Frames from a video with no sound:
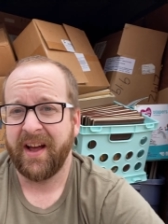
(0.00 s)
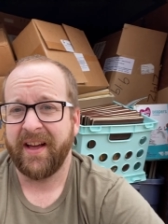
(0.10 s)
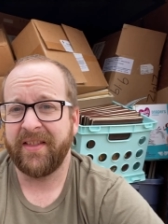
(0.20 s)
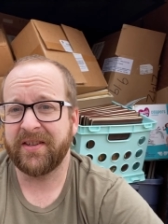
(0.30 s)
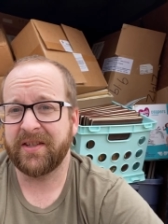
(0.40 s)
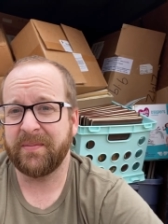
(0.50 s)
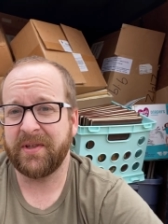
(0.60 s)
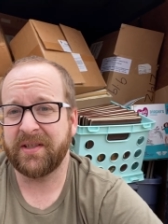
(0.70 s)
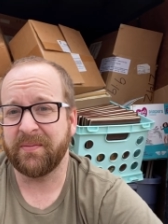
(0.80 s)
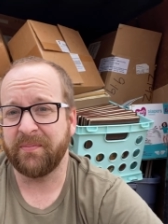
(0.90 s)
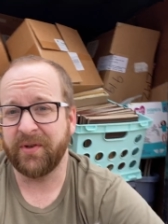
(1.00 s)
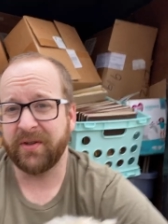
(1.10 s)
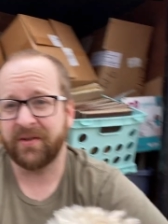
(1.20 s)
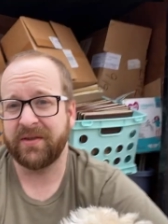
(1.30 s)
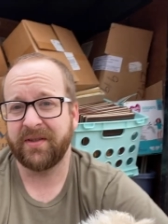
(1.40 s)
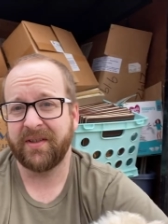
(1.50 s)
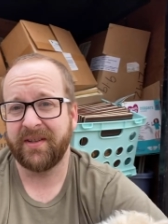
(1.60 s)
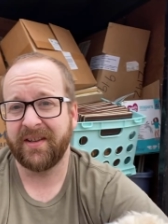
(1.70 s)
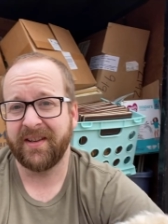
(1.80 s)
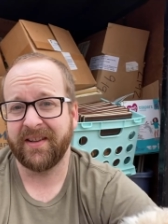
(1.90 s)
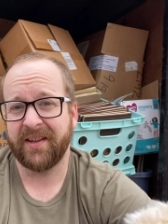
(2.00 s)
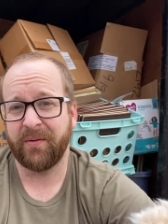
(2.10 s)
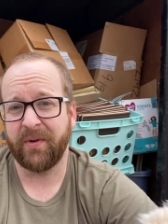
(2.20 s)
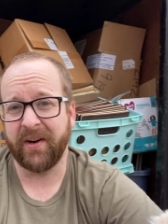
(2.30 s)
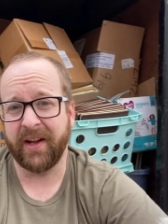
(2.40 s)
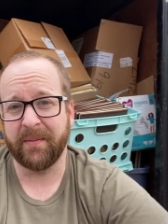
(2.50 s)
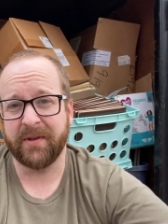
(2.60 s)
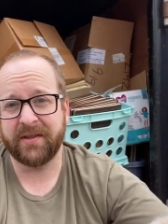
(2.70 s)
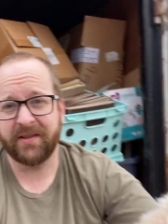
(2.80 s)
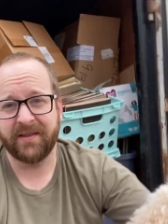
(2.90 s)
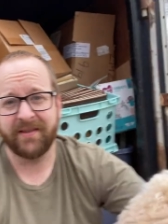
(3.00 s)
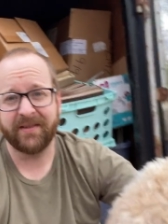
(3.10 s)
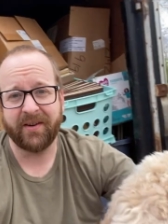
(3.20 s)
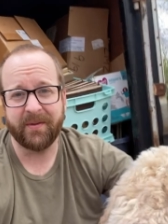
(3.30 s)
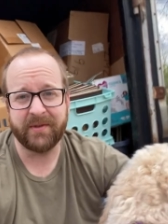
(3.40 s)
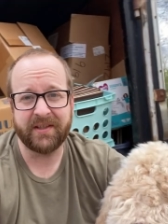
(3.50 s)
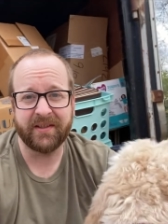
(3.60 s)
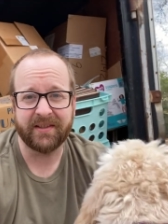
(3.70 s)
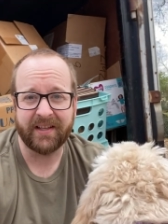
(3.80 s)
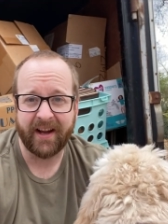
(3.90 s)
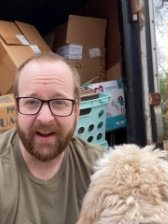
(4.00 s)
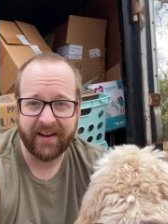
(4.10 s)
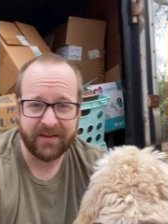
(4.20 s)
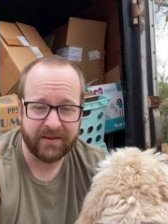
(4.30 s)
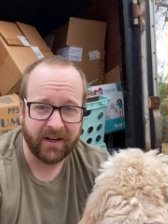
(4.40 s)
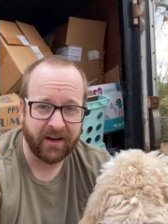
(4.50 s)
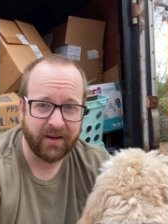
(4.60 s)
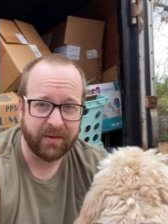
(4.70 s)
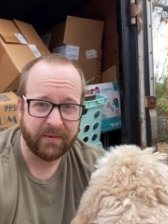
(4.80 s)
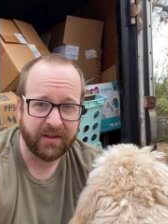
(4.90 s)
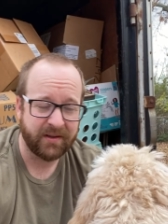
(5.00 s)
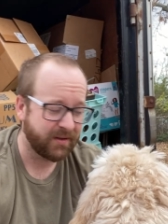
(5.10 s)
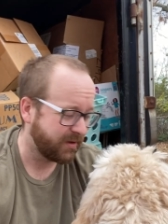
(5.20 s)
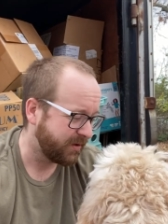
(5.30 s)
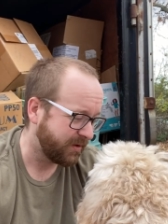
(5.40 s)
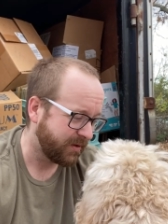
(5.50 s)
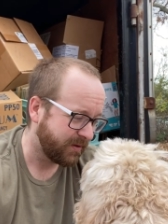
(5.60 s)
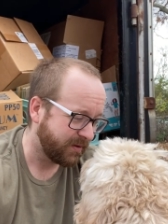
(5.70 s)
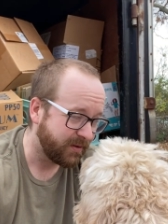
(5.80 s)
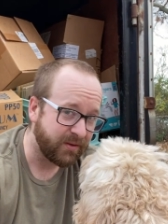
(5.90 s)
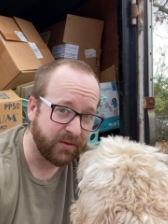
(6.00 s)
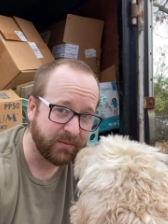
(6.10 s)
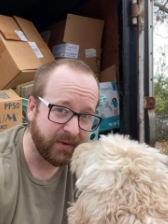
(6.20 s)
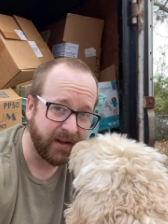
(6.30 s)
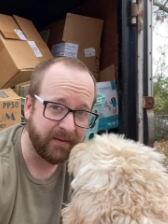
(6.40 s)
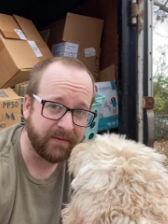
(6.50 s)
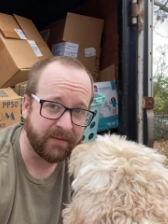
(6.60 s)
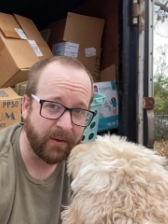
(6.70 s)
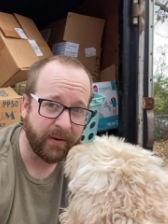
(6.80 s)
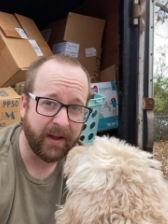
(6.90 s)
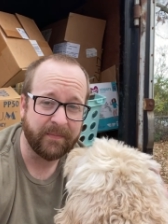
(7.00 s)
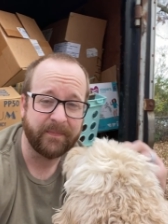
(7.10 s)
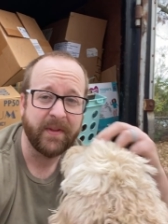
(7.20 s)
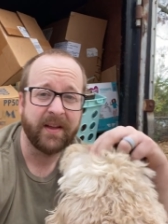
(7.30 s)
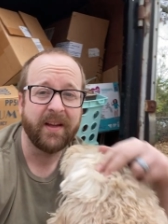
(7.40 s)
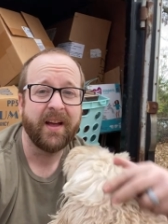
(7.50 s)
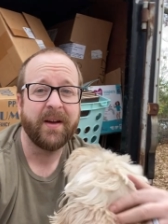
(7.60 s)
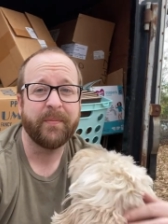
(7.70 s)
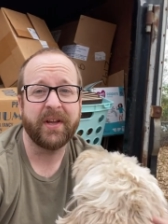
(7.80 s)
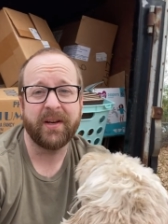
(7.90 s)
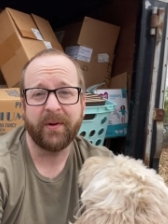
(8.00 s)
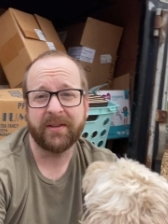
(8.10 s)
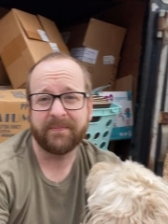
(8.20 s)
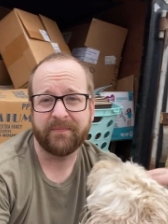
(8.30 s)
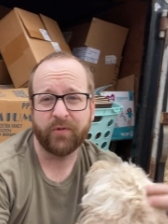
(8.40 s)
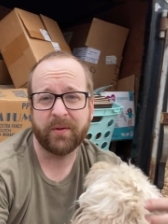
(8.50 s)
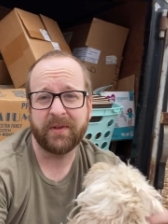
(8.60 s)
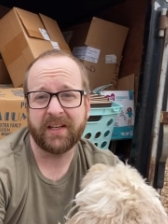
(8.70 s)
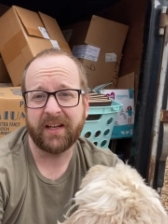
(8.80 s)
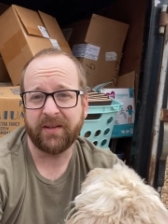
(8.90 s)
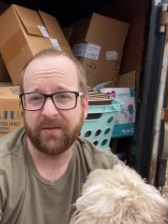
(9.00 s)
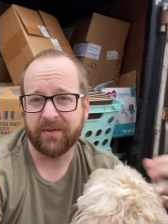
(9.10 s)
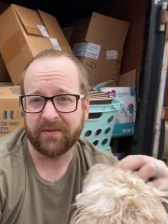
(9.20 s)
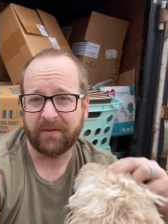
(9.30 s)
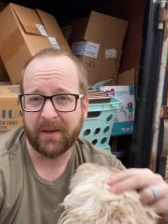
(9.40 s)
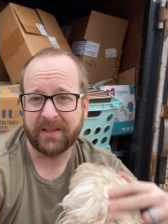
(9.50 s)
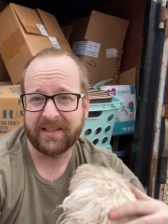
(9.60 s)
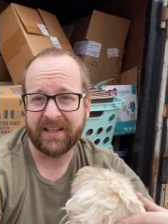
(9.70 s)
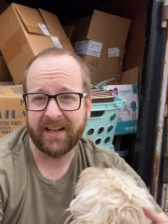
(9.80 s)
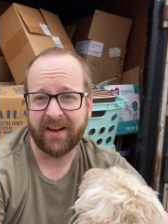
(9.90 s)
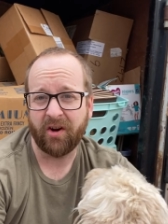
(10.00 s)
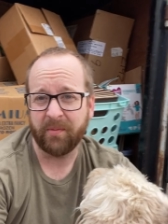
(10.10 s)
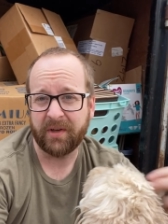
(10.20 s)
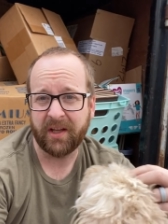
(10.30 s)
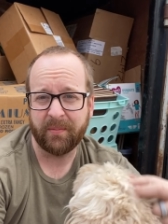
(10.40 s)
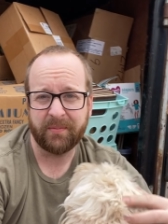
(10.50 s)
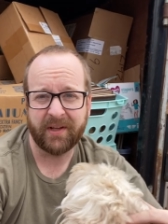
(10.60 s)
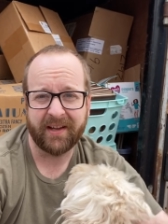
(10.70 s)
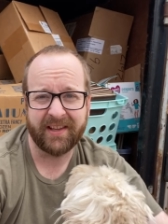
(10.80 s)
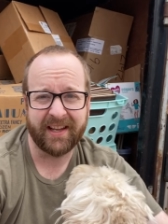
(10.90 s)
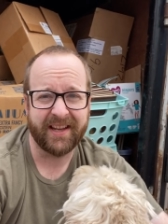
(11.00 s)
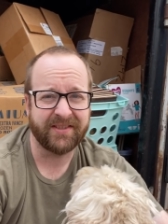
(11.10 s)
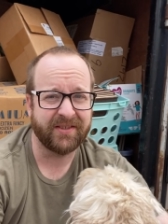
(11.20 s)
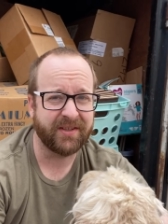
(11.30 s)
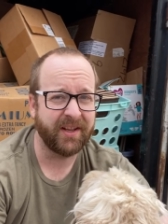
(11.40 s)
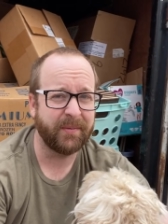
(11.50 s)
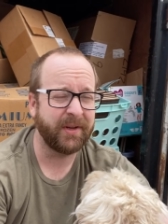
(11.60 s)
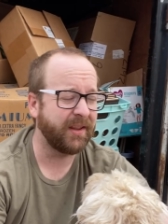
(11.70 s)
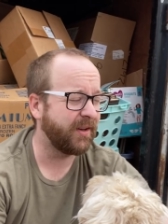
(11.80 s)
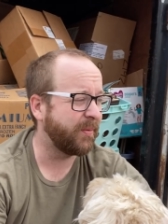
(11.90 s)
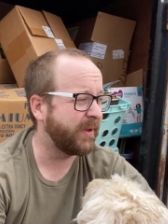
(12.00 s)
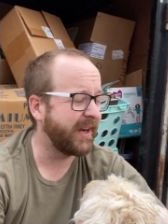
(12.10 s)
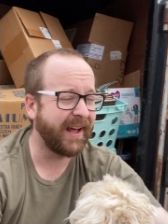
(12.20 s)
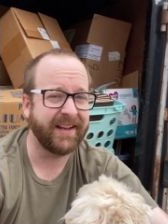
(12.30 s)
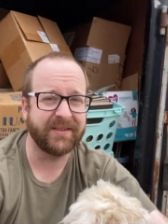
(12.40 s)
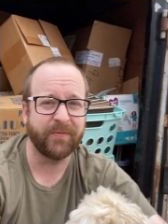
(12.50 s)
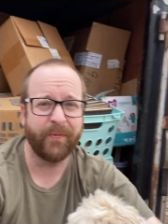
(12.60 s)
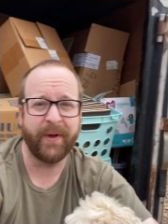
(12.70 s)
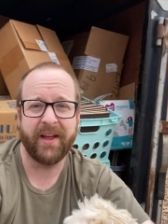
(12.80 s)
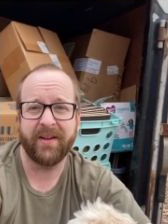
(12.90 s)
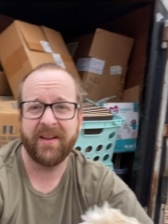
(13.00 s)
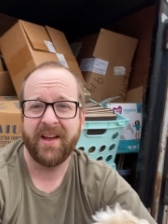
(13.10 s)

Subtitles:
There's going to be some books that are water damaged. Harmony's here to say hi. You can say hi, Harmony. You just want love? Okay. But anyways, we're going to be taking you through this process today. I got Harmony helping me out. I think Esther's going to help me a little bit as well